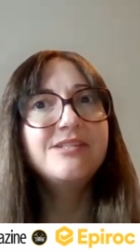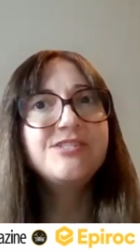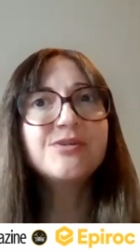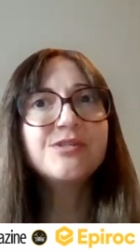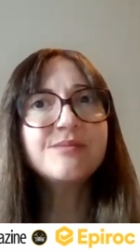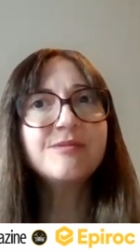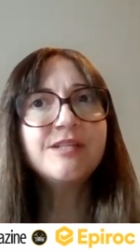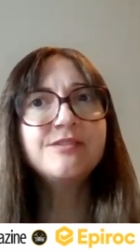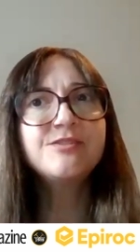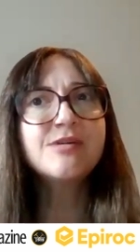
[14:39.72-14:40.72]
And George, I'm
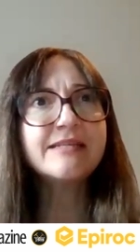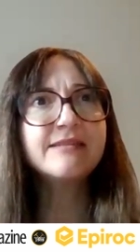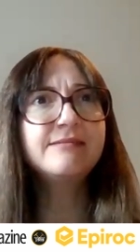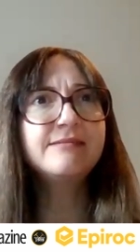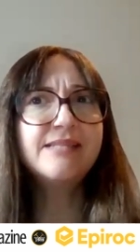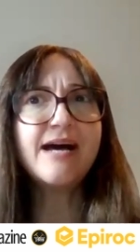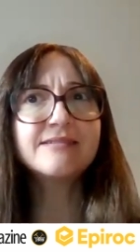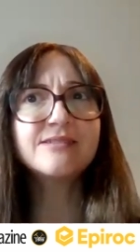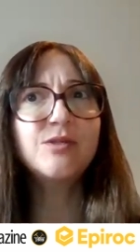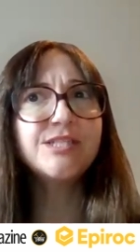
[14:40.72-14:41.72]
going to direct the
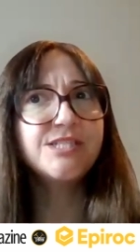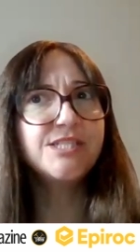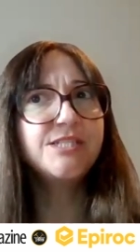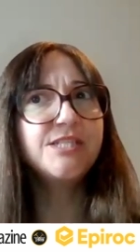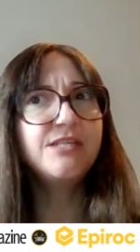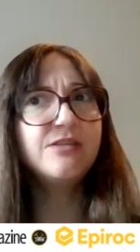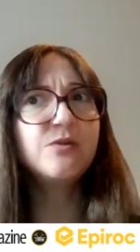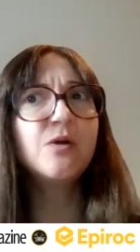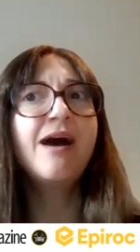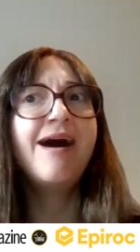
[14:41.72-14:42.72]
last question to
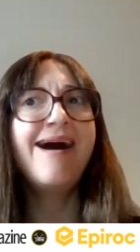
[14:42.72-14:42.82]
you.